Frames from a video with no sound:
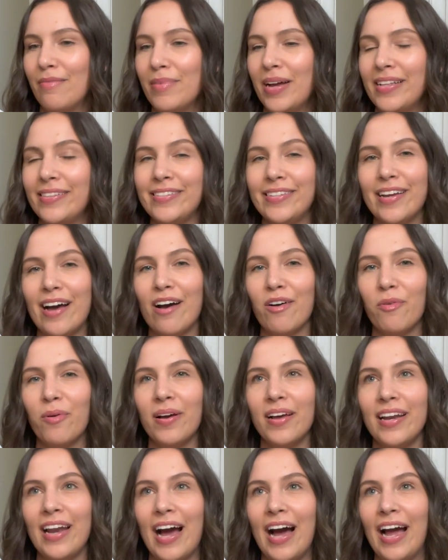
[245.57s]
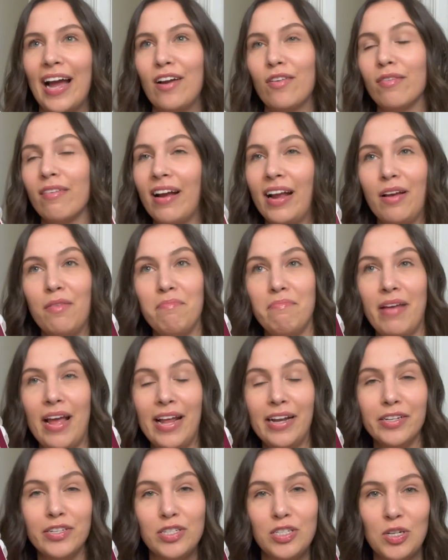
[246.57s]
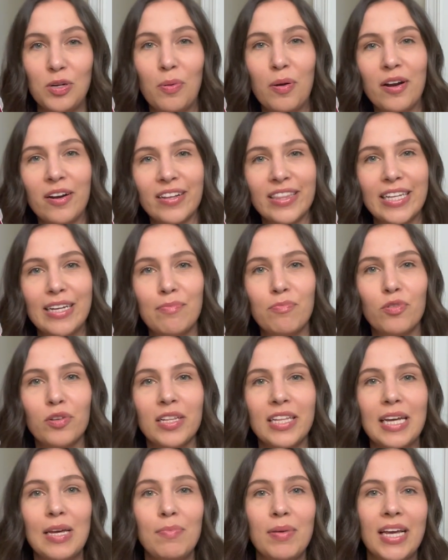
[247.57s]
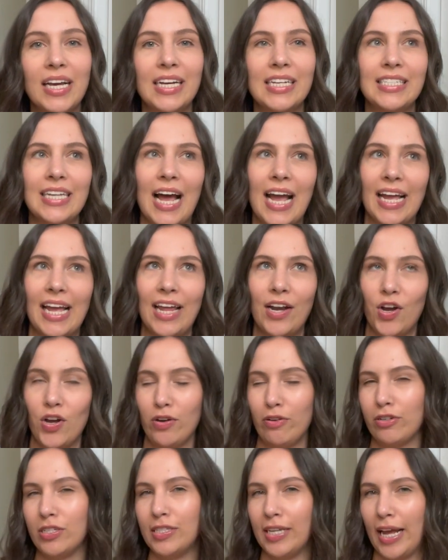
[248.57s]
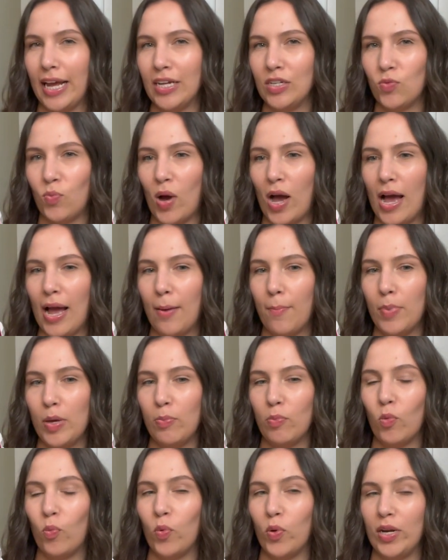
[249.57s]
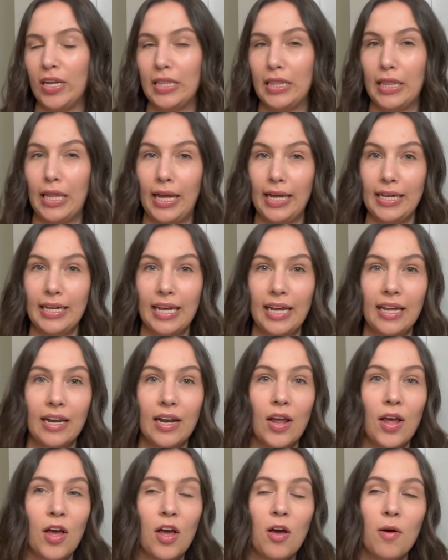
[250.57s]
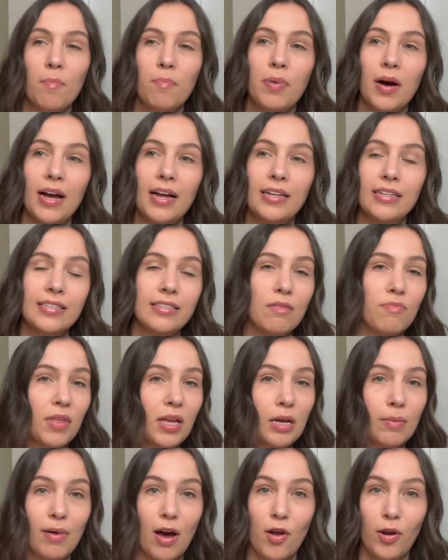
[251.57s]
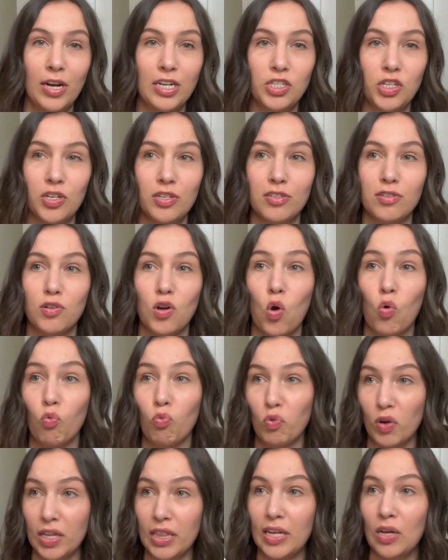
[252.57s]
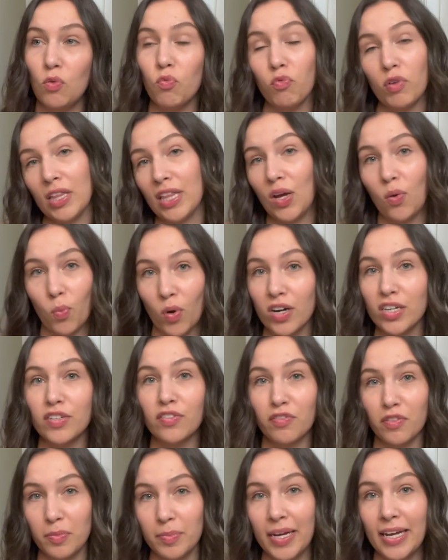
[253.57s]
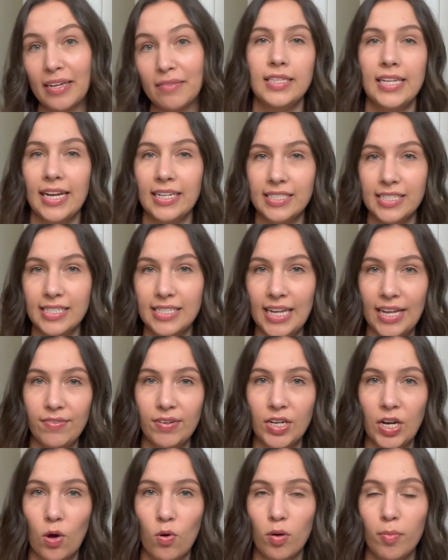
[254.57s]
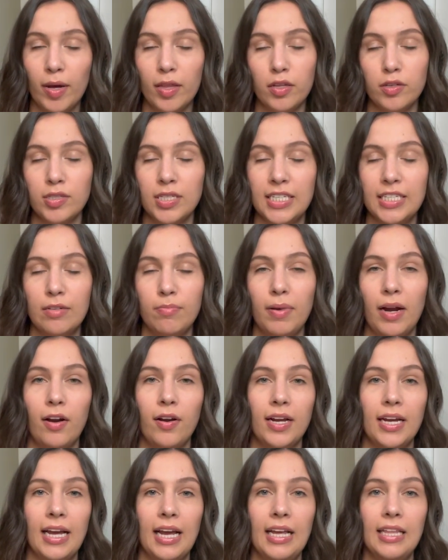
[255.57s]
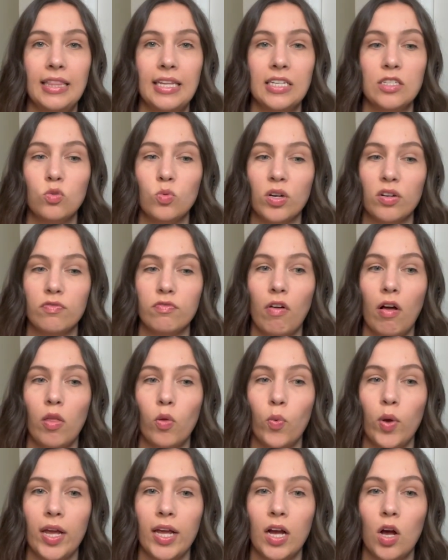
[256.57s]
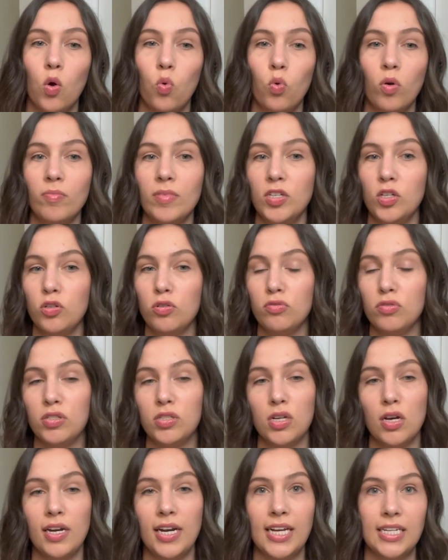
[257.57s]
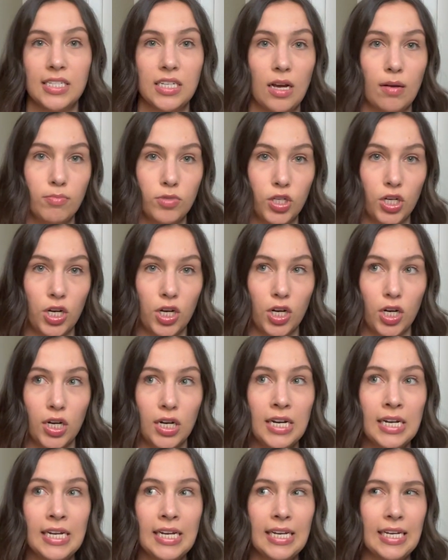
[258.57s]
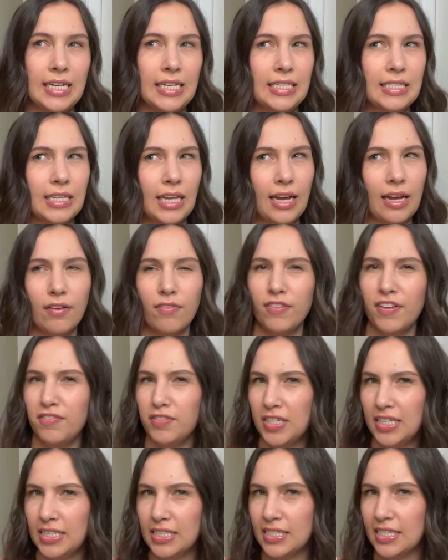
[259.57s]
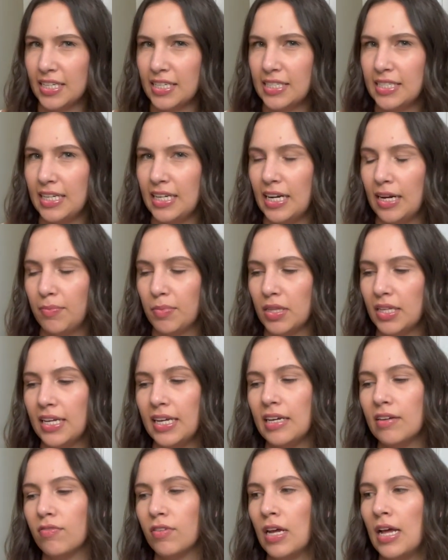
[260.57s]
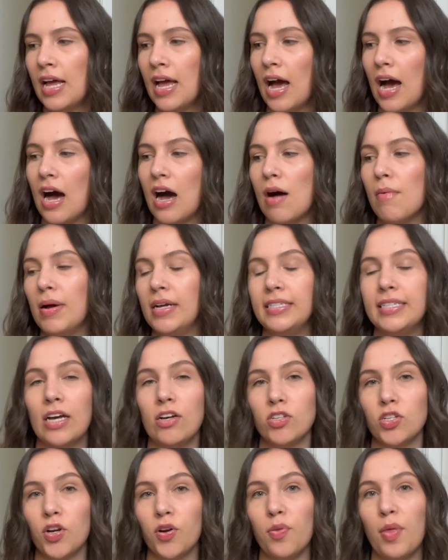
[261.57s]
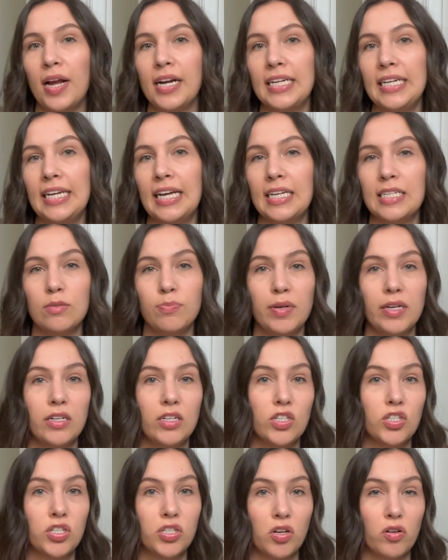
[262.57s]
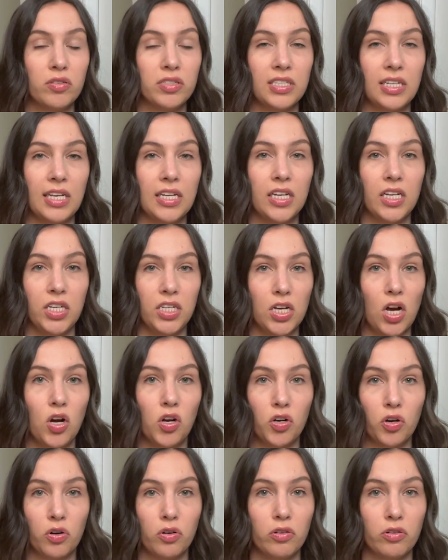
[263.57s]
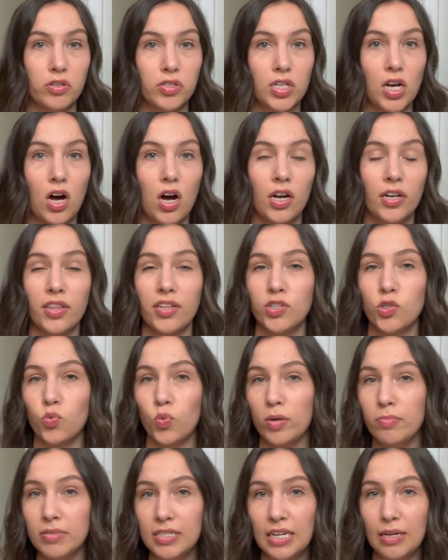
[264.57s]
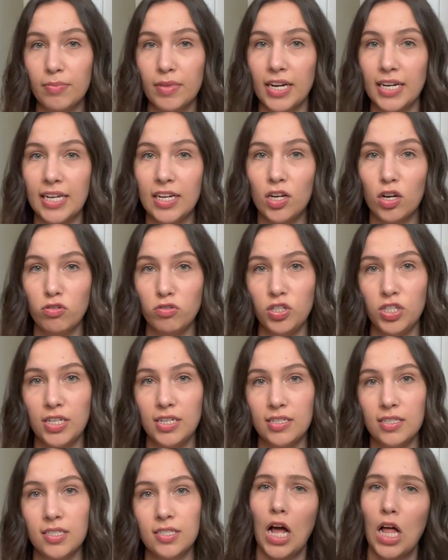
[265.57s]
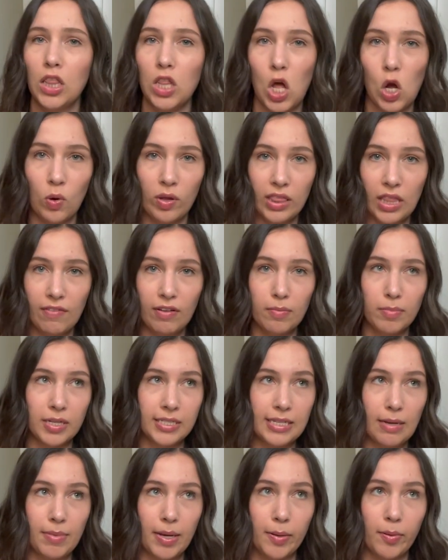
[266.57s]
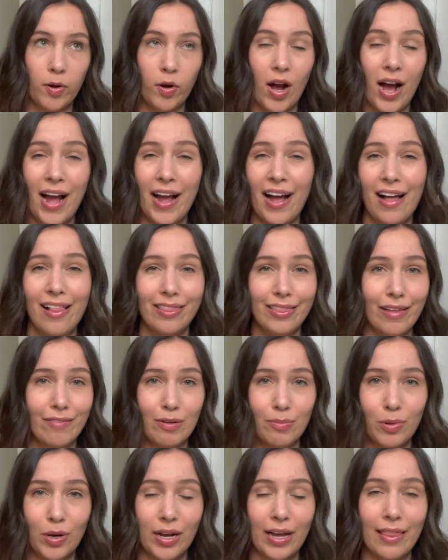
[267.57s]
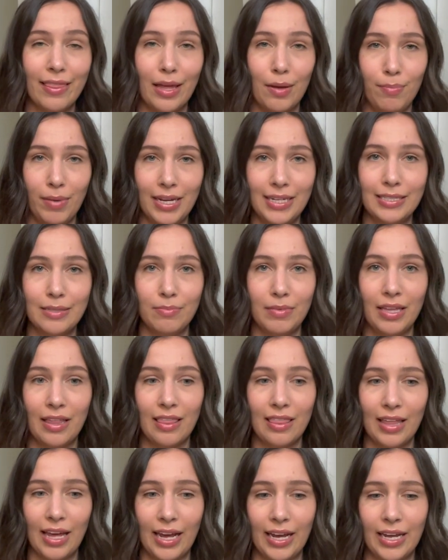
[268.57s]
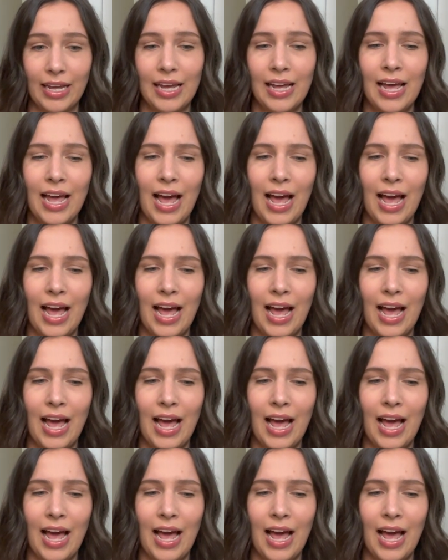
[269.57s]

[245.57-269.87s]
It's not one I recommend super liberally because I can understand why people wouldn't like it, but something about it just really, really worked for me. Next is Saving Noah by Lucinda Berry. In this, we are following a woman whose son has come to her. He's like 15, 16, I believe, and tells her that he has been assaulting young girls on the swim team that he coaches. Along with loving books that make me cry, I love a book that makes me think.